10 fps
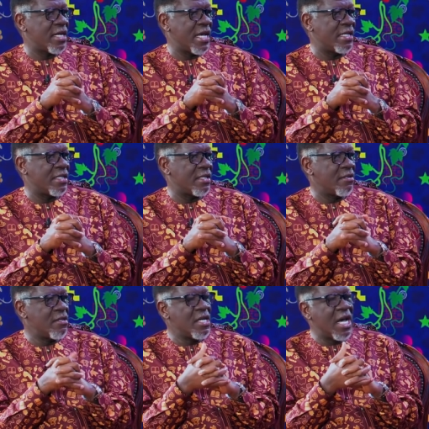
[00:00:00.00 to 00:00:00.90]
And
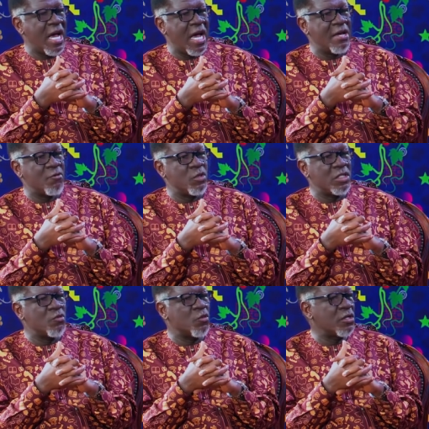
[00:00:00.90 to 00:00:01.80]
I
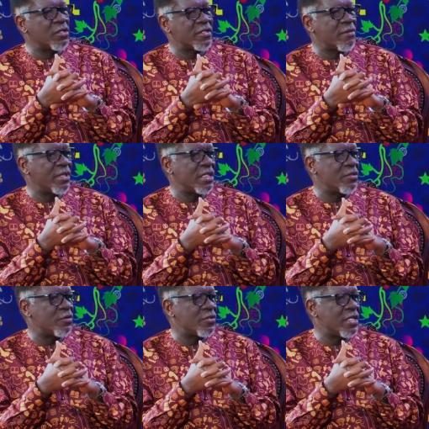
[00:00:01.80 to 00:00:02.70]
wouldn't want somebody
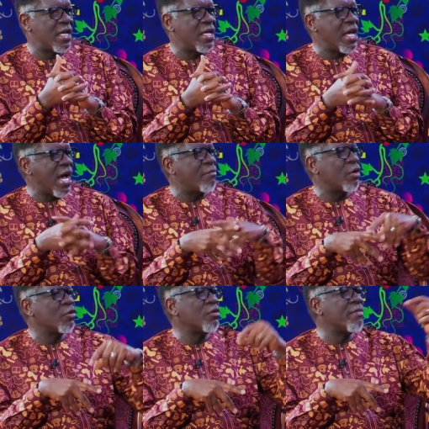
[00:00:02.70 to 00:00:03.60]
to say, I'm
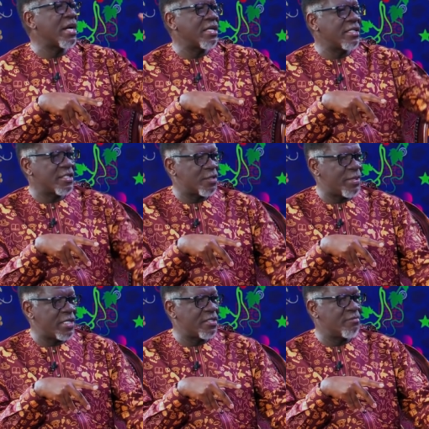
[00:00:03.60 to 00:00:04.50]
not going to marry this
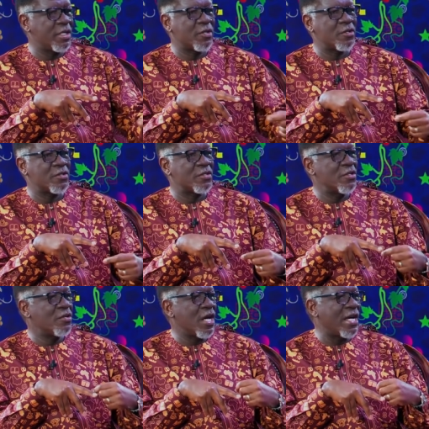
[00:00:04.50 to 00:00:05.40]
person because
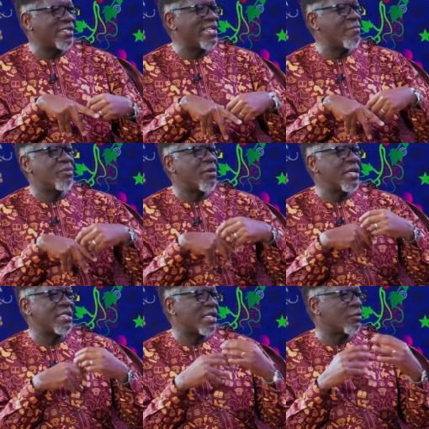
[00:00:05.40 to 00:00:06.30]
our
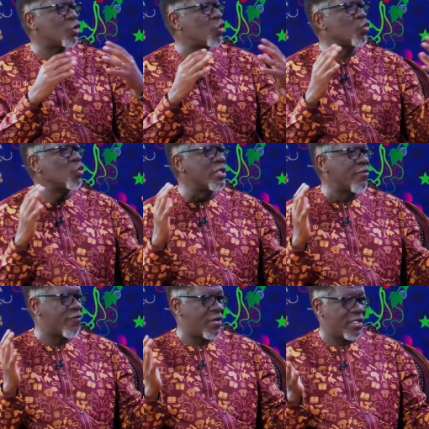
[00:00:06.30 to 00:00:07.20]
temperaments are too
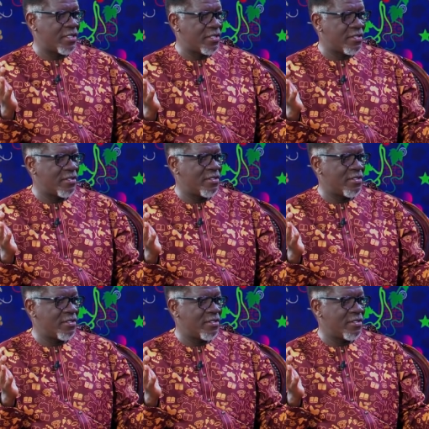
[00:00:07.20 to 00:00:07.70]
different.